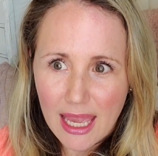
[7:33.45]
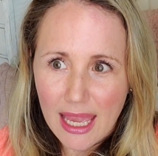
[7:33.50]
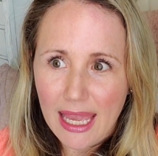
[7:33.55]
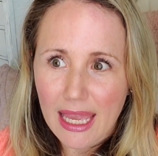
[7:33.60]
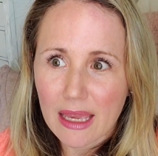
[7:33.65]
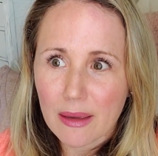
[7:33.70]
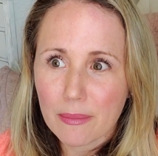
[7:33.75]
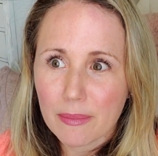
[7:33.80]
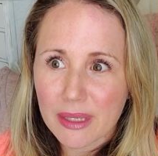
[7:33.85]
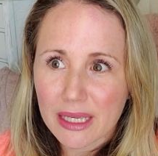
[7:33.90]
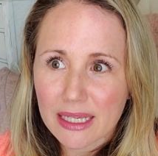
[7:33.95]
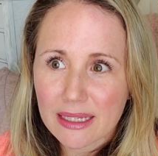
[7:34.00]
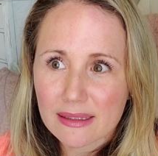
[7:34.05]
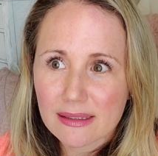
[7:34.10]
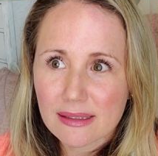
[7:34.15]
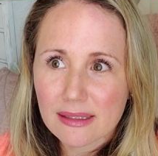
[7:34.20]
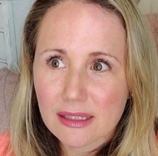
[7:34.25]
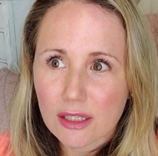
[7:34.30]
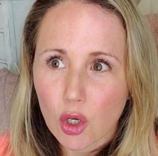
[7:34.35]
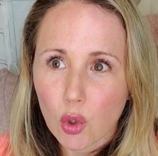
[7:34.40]
It
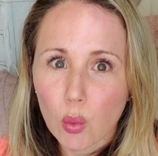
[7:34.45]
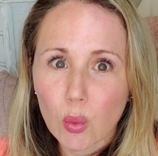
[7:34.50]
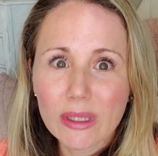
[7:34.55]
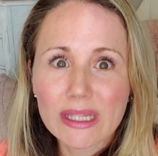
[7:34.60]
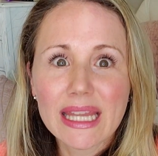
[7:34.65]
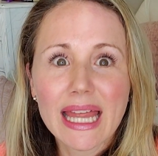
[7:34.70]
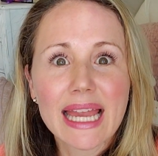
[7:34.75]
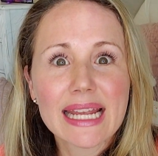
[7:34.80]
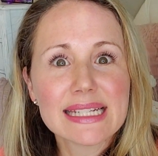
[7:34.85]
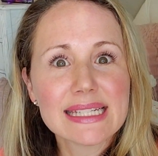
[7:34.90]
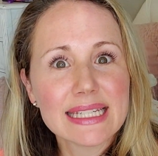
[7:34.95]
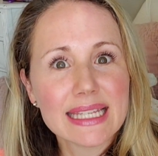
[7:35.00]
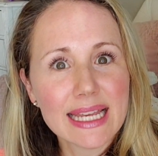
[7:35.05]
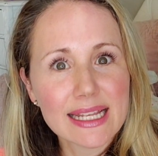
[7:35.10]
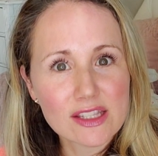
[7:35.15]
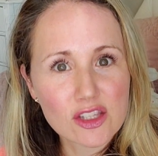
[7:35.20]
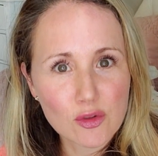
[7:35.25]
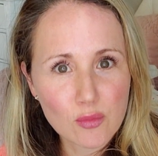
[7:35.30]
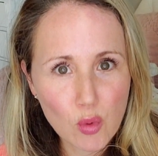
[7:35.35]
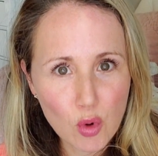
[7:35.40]
means we'd like to
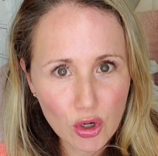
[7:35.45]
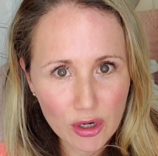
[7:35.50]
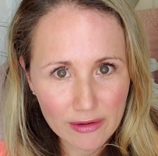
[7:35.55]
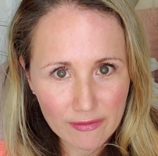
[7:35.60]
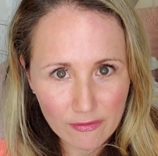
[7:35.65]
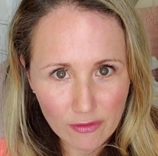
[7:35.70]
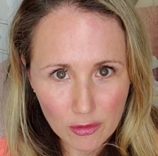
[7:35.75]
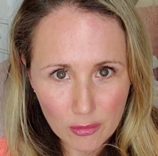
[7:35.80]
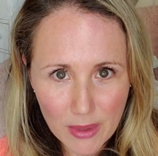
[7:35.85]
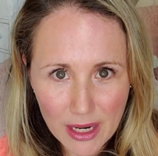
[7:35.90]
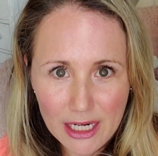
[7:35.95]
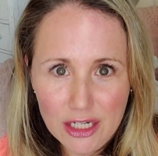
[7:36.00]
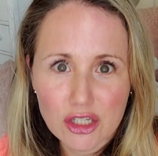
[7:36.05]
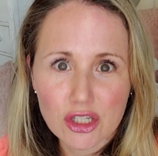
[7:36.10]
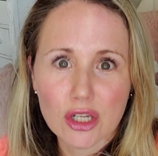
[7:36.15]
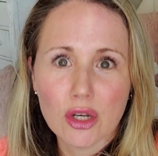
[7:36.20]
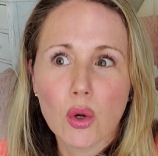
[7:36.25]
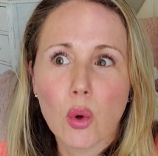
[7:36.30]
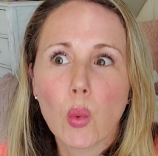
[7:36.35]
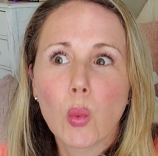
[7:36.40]
get some more information.